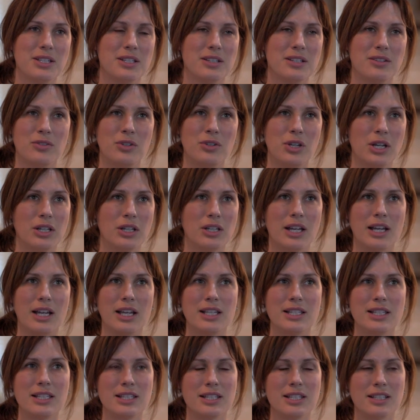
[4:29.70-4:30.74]

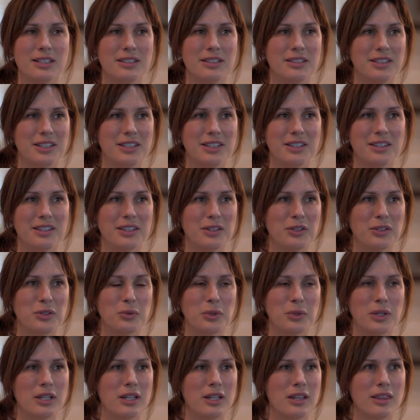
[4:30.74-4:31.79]
realized that he can
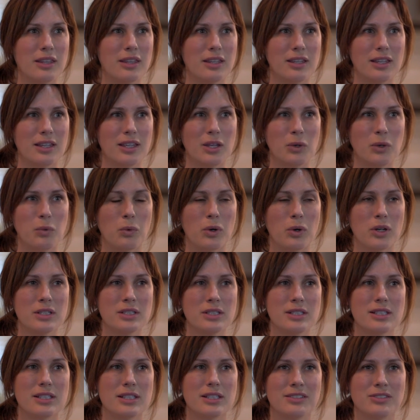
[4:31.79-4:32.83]
do anything he
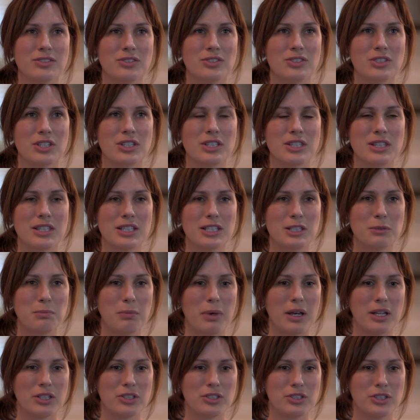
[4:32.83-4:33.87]
wants. Just this
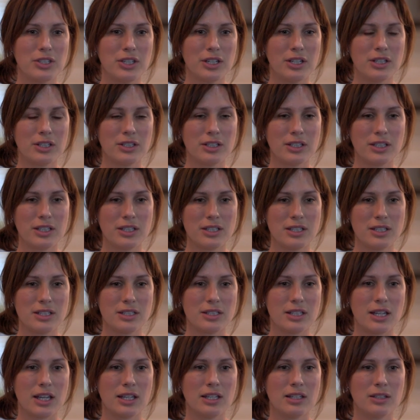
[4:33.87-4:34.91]
past year, he
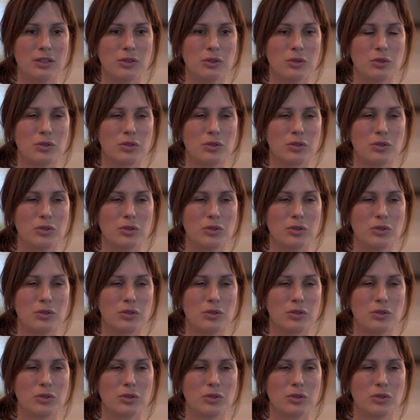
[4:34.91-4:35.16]
decided to